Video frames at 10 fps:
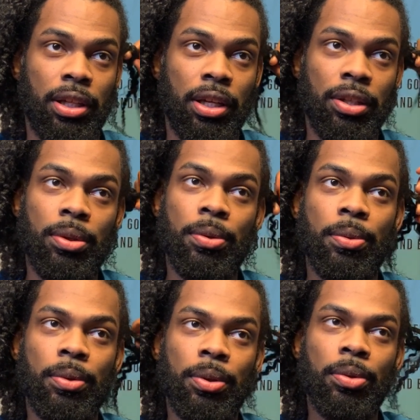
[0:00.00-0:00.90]

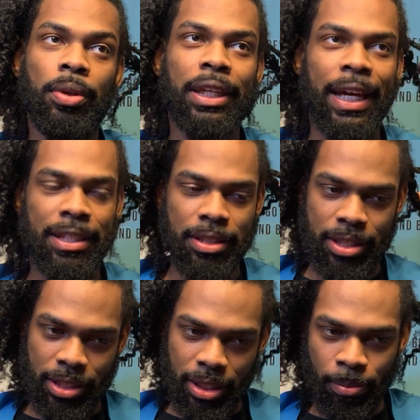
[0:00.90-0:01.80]
you get to
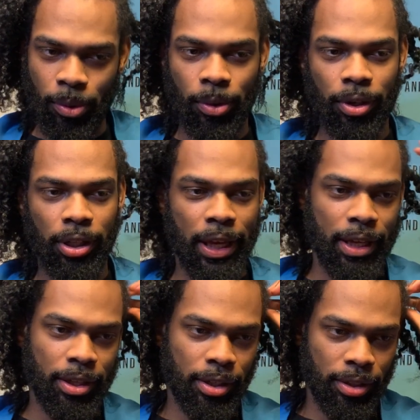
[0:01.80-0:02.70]
see more
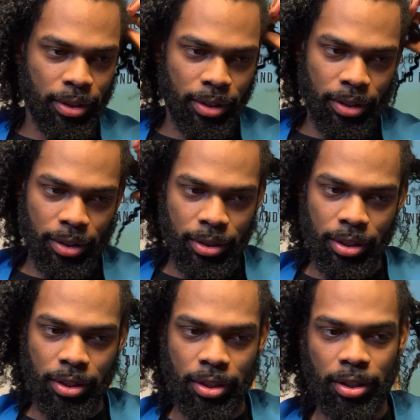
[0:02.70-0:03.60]
like
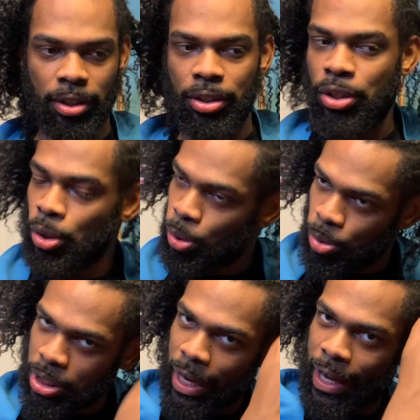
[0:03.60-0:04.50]

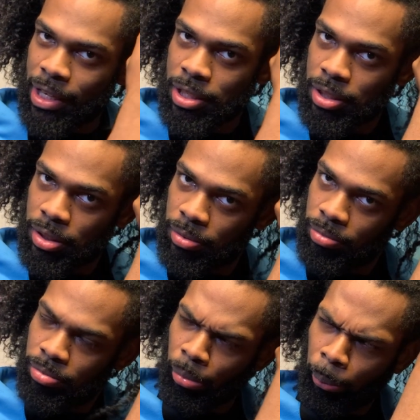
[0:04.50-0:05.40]
newscast
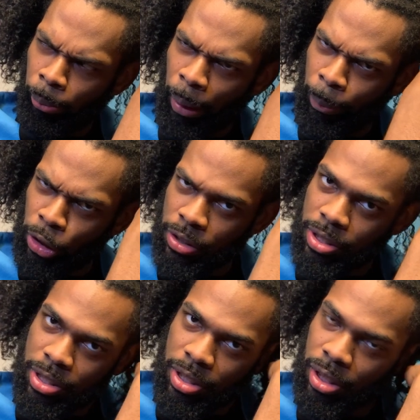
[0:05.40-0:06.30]

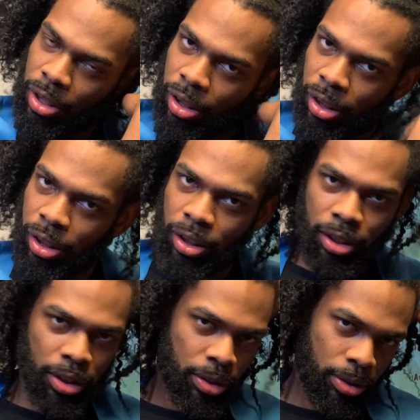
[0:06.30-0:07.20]
members
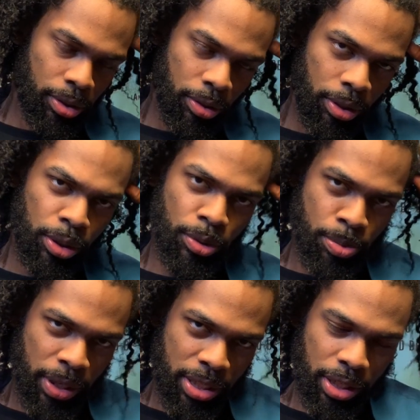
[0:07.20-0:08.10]
or news
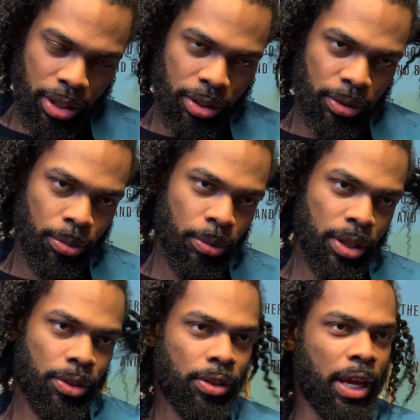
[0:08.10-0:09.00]
personnel
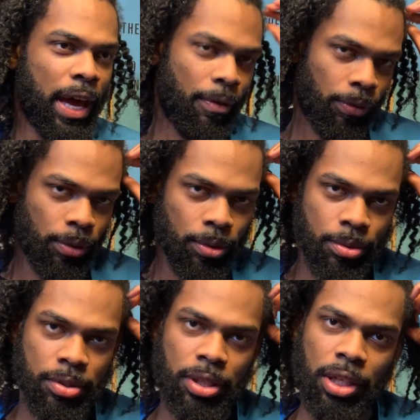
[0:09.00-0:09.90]
with
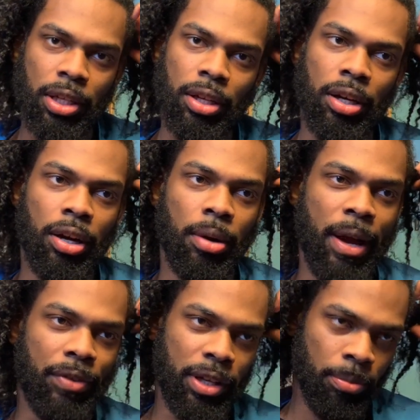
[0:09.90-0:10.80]
afros,
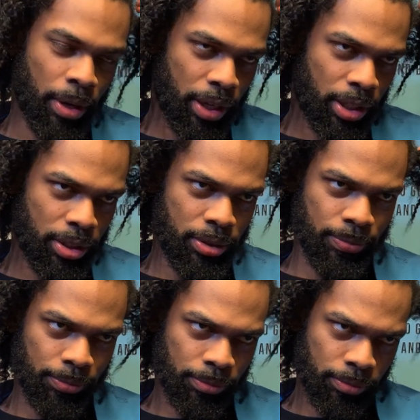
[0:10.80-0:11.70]
African American
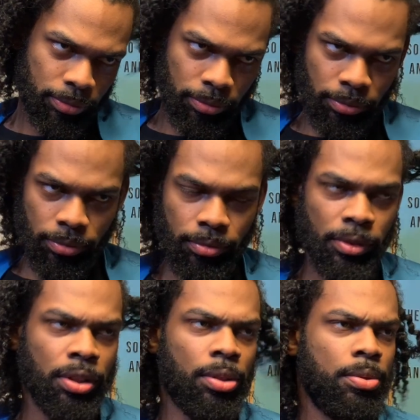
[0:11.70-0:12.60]

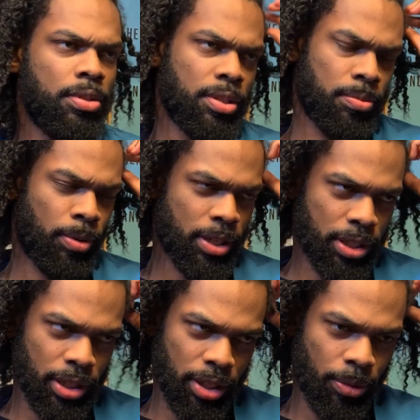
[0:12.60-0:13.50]
news
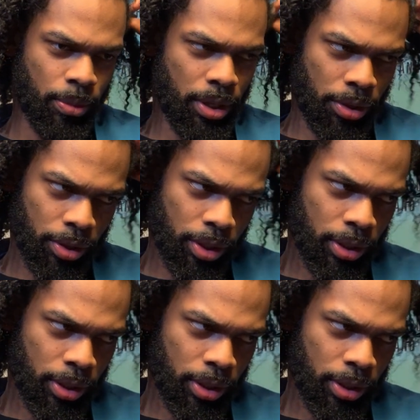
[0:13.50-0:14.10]
personnel with